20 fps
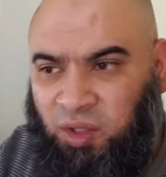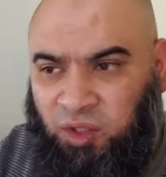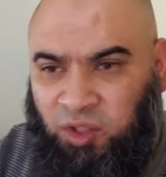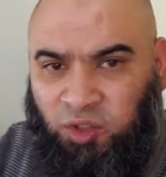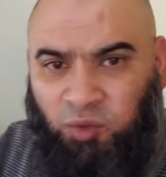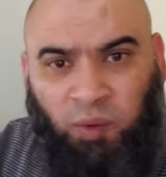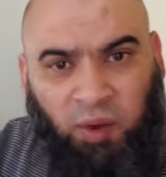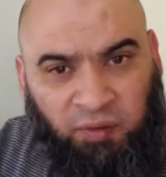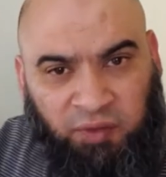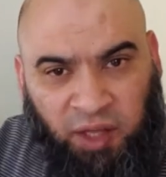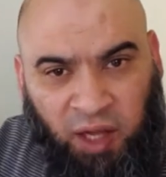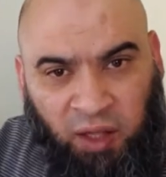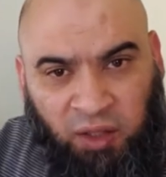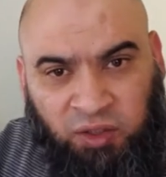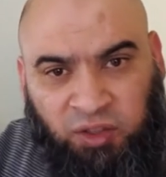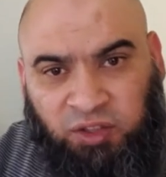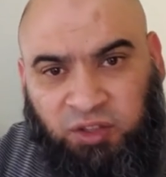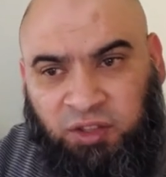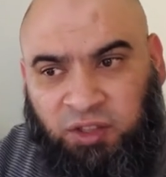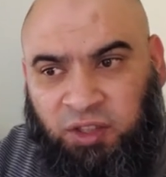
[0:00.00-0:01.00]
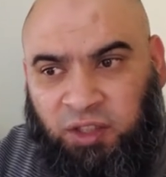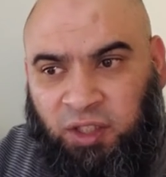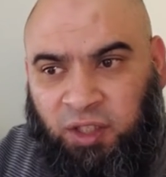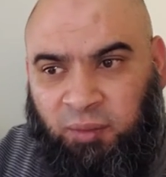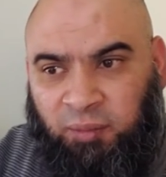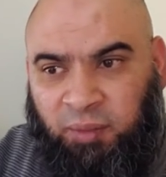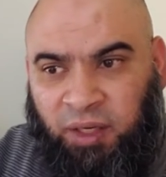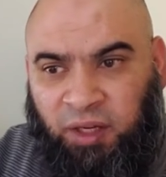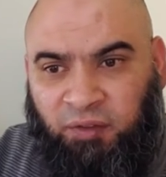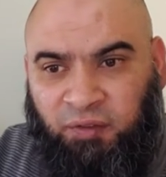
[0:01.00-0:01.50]
$12.
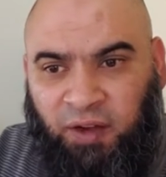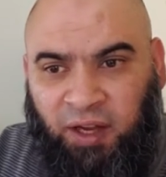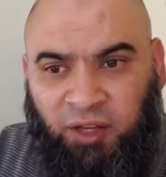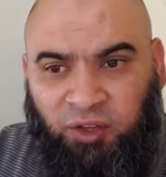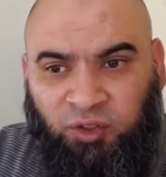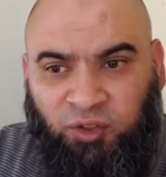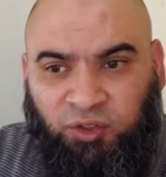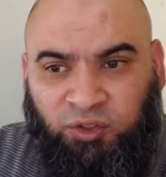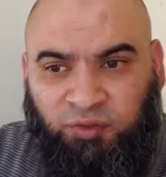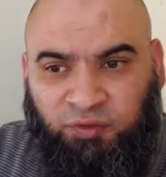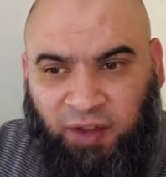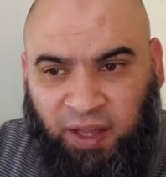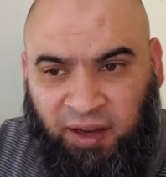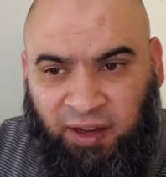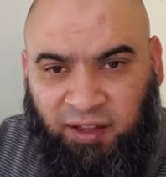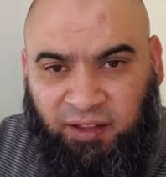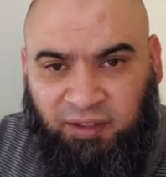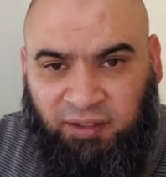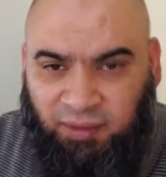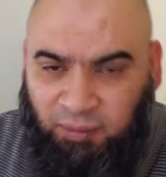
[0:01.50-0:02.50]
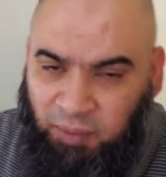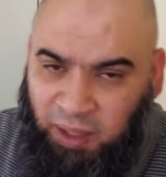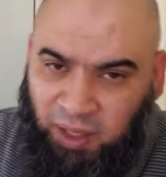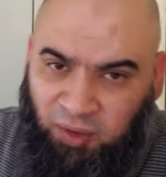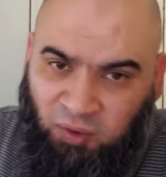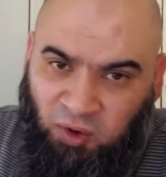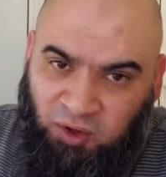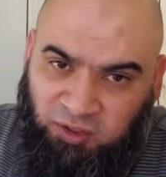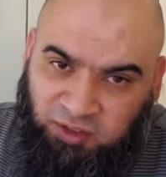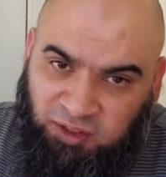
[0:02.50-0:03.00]
But if I use FedEx, my
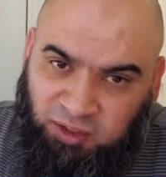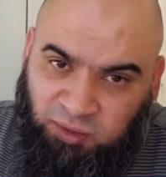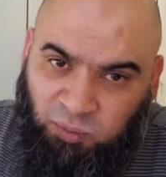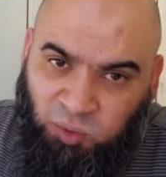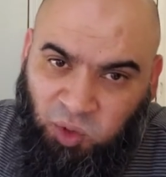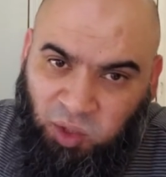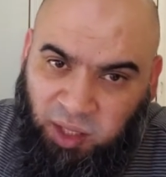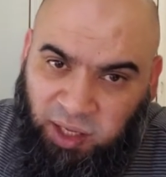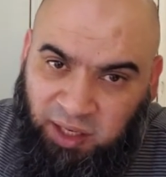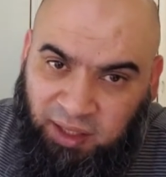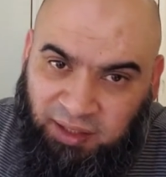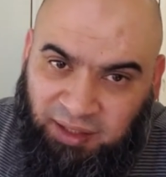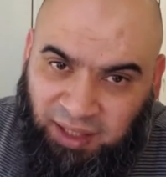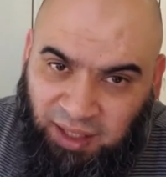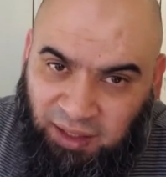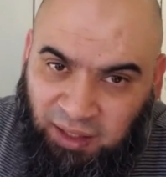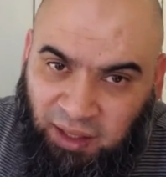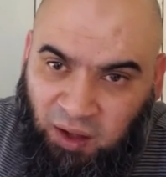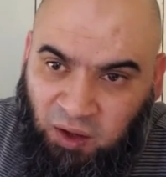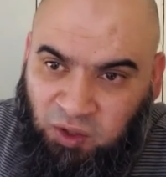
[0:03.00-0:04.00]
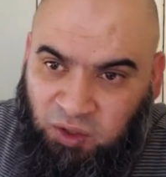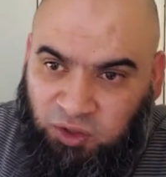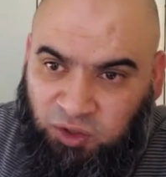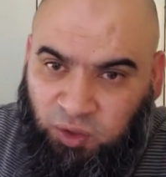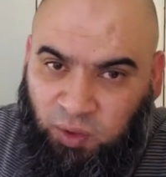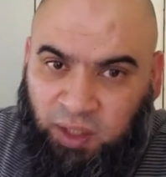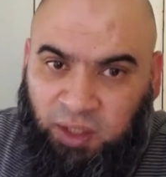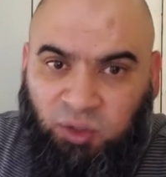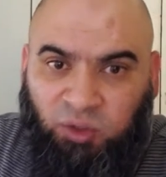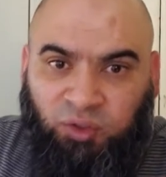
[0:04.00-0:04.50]
cost is more like $10,
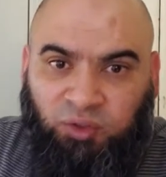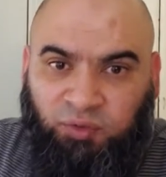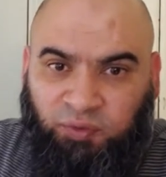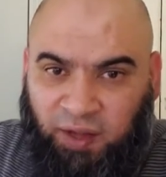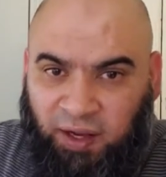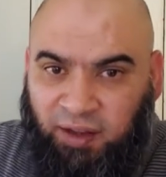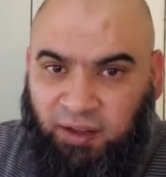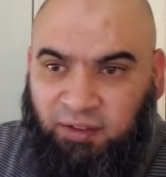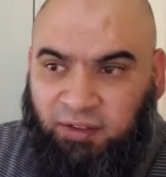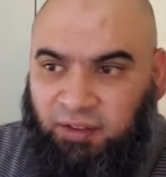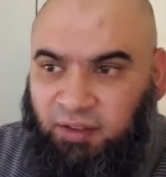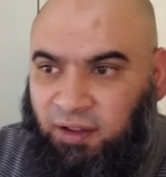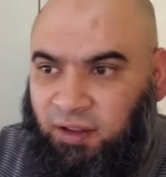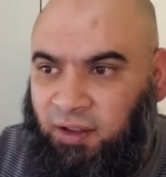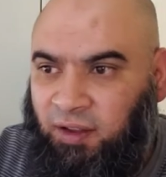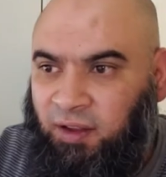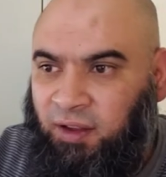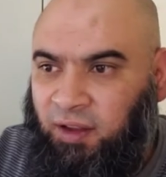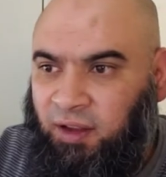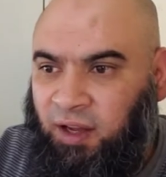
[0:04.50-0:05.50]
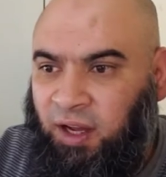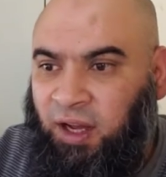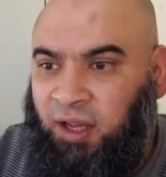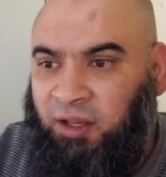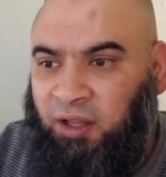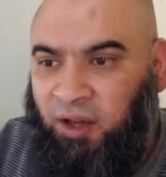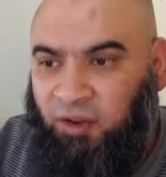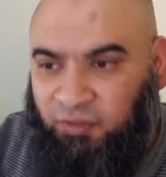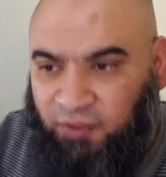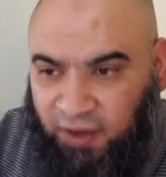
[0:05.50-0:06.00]
so I use FedEx.
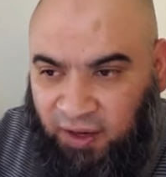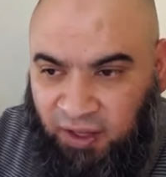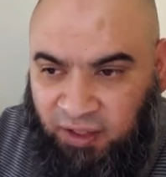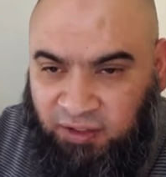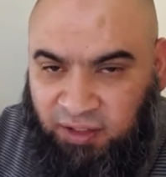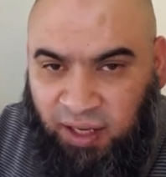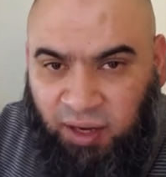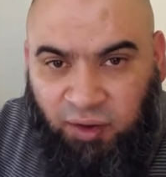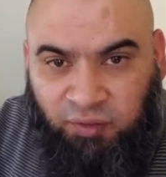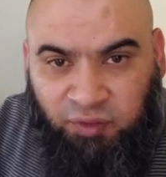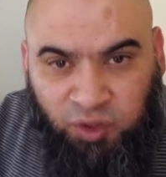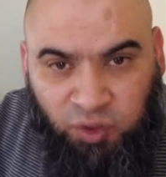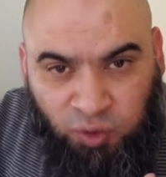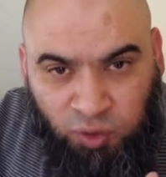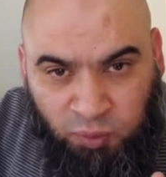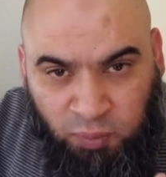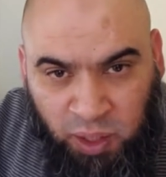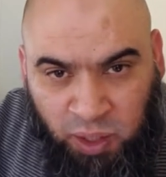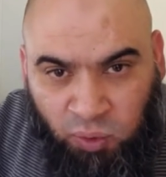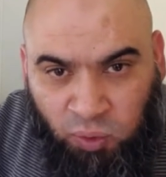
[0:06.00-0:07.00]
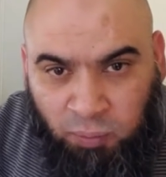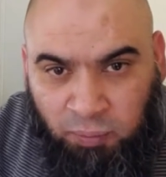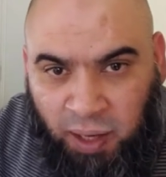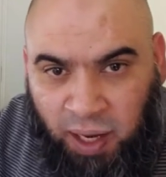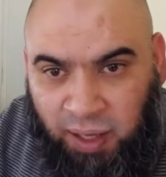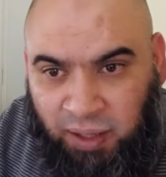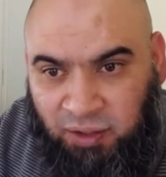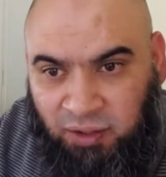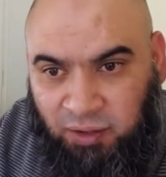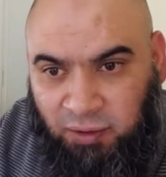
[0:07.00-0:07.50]
Now FedEx, I have to use my own
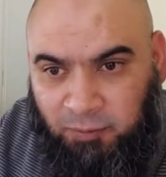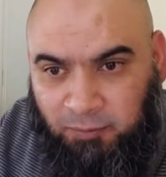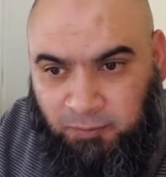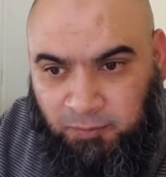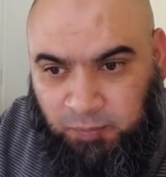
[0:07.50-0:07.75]
packaging.